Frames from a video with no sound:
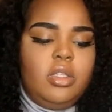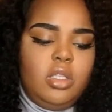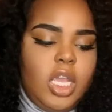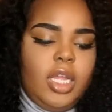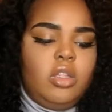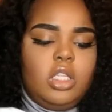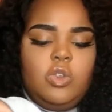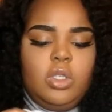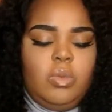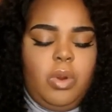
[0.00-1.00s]
yeah, I thought
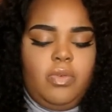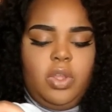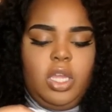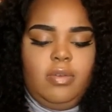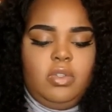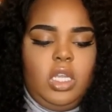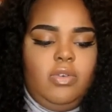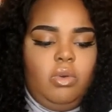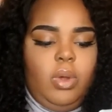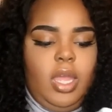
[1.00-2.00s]
this was the perfect gift to
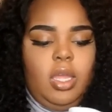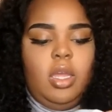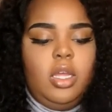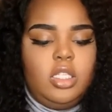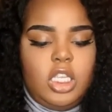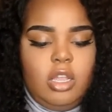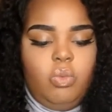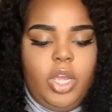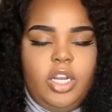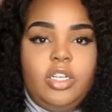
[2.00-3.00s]
give away.
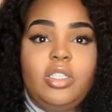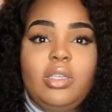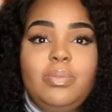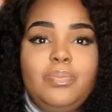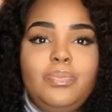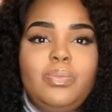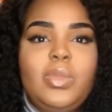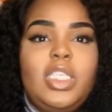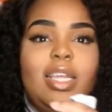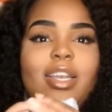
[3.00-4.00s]
10 winners,
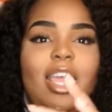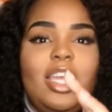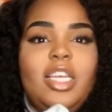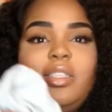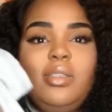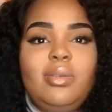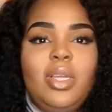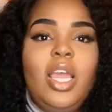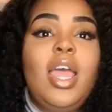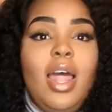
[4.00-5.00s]
10 days.
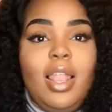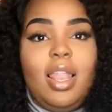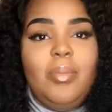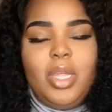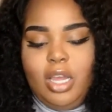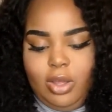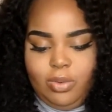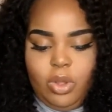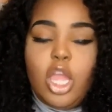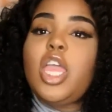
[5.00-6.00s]
Let me
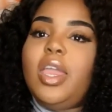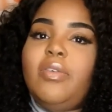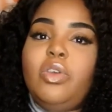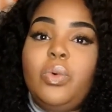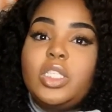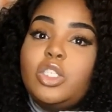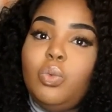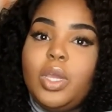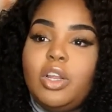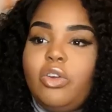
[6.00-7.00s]
know if you want to
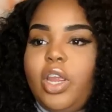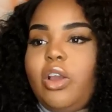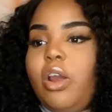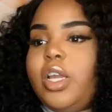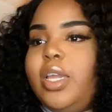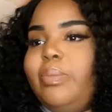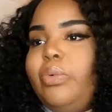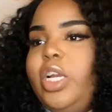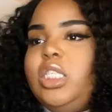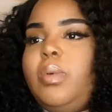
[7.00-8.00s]
win a great cardigan
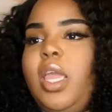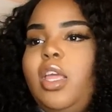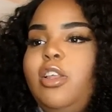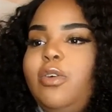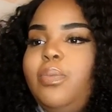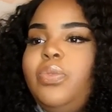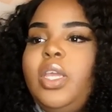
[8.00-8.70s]
brand spanking new